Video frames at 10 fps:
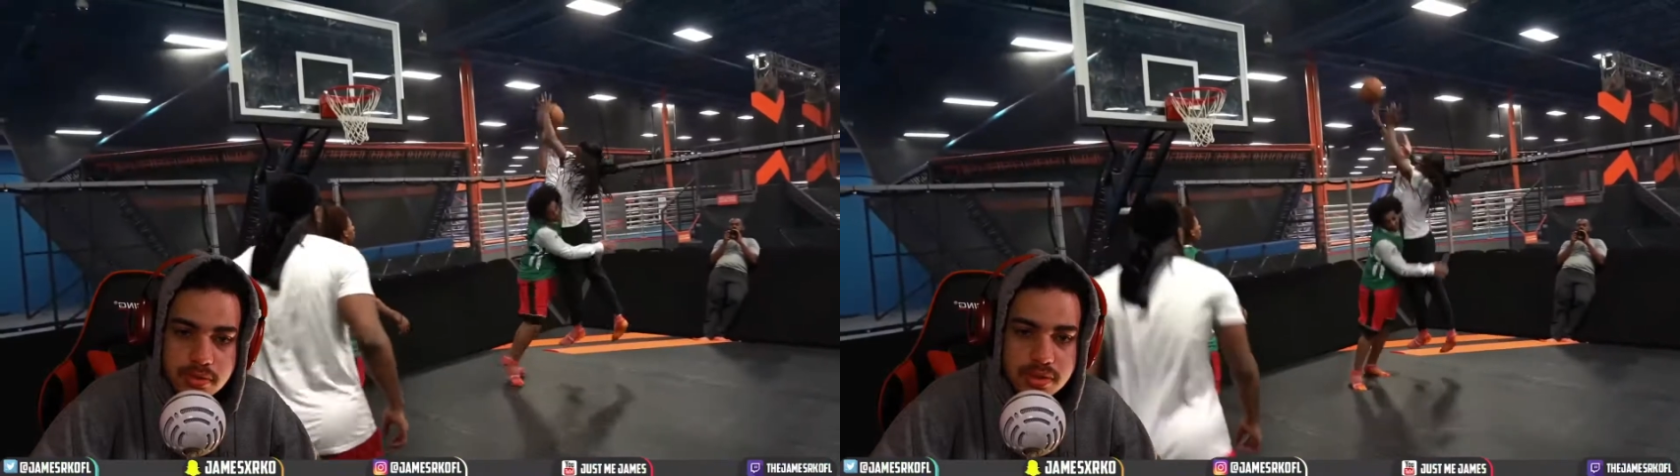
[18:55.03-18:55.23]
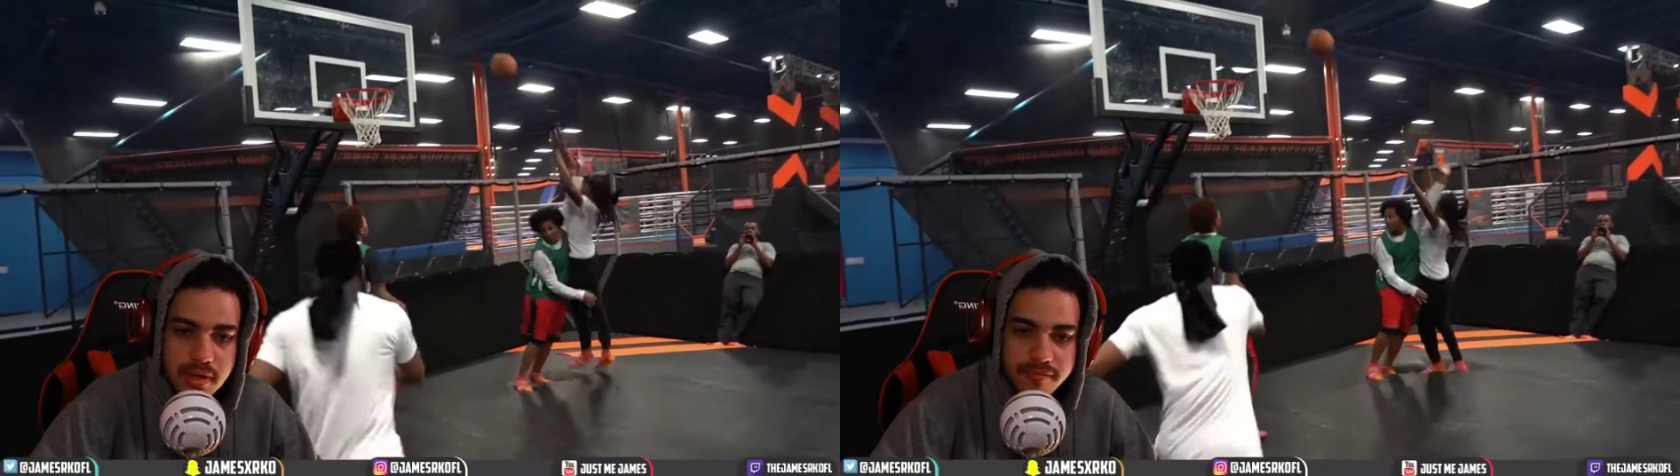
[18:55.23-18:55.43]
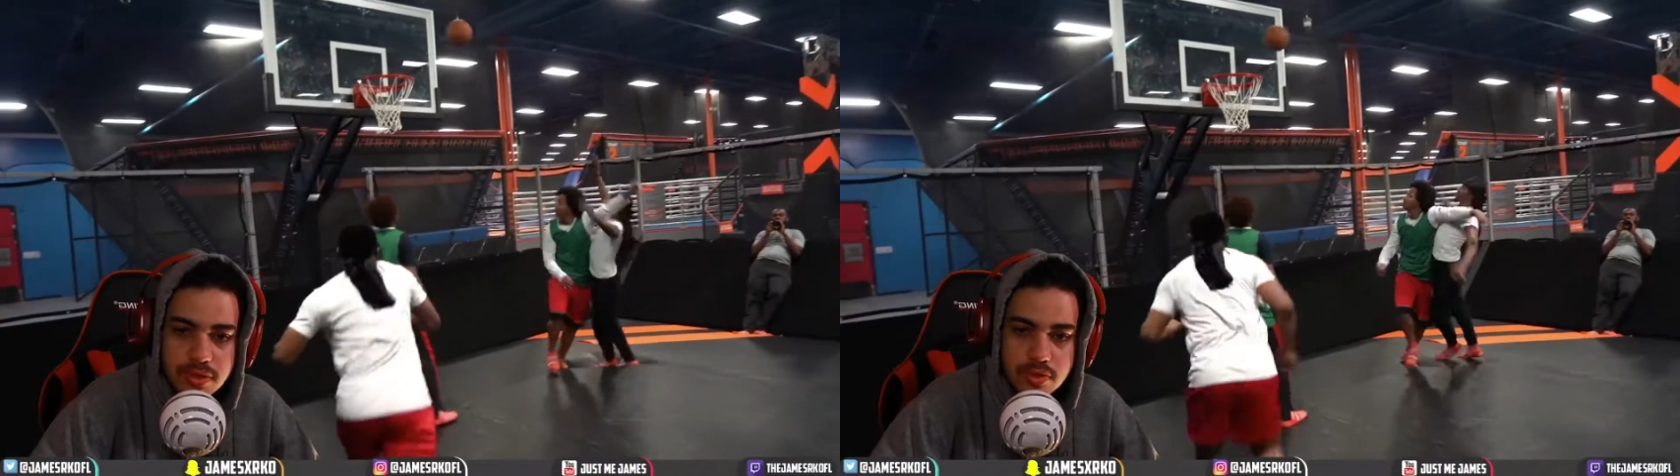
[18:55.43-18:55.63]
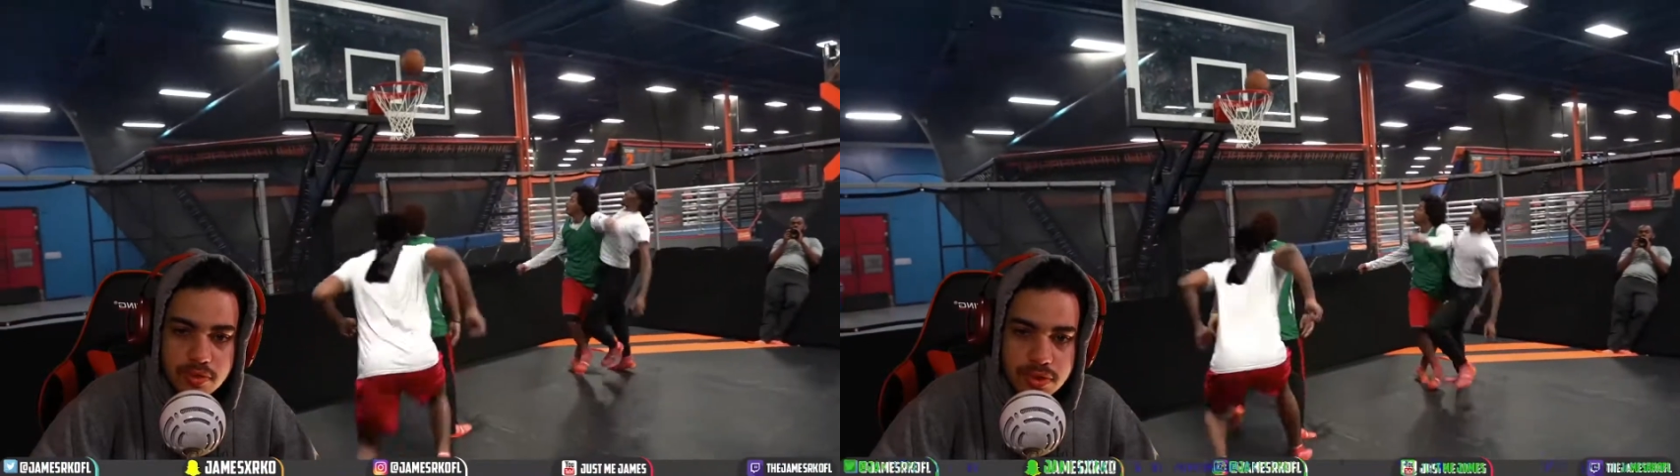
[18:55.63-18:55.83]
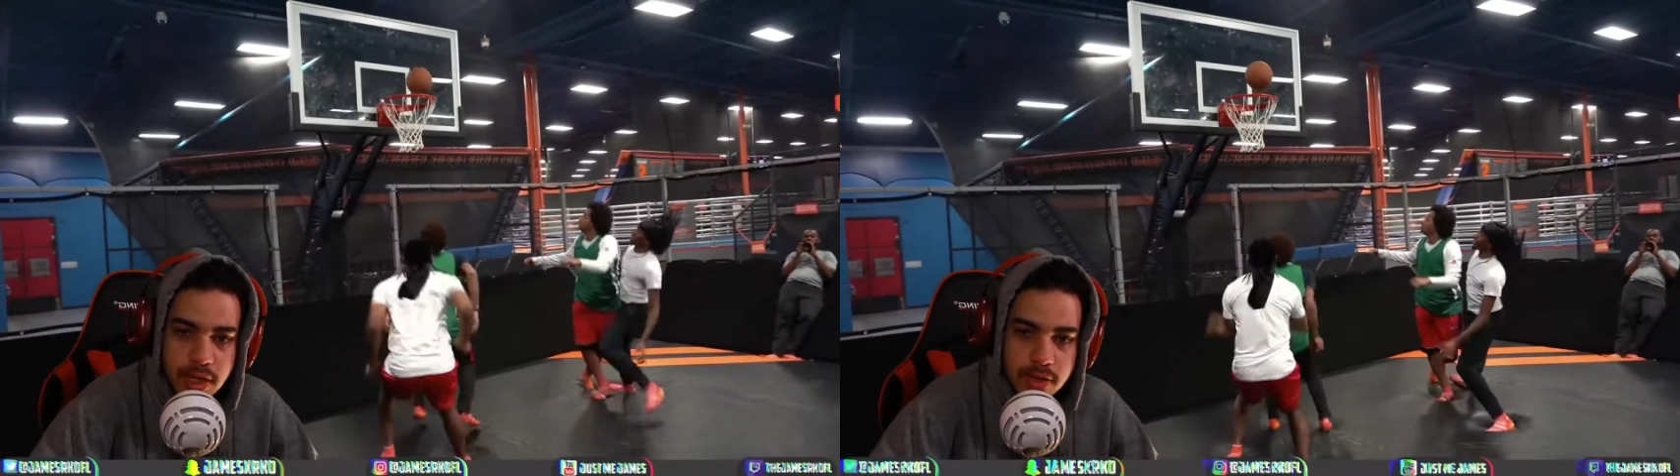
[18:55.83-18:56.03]
except for
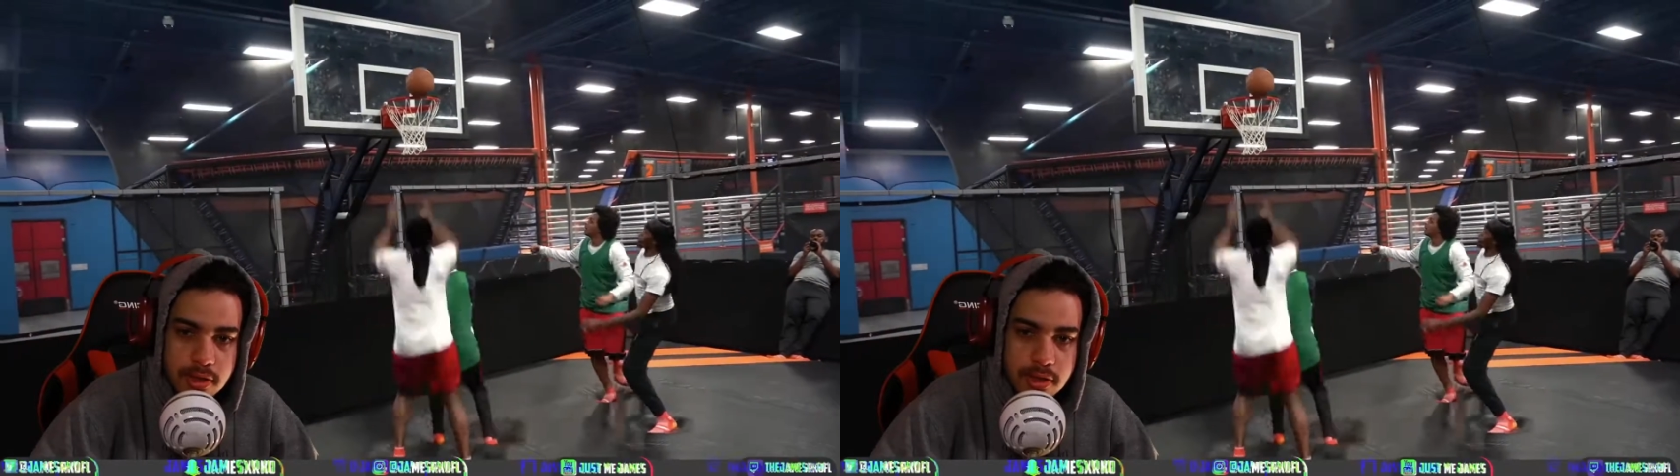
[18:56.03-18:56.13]
Tuesday,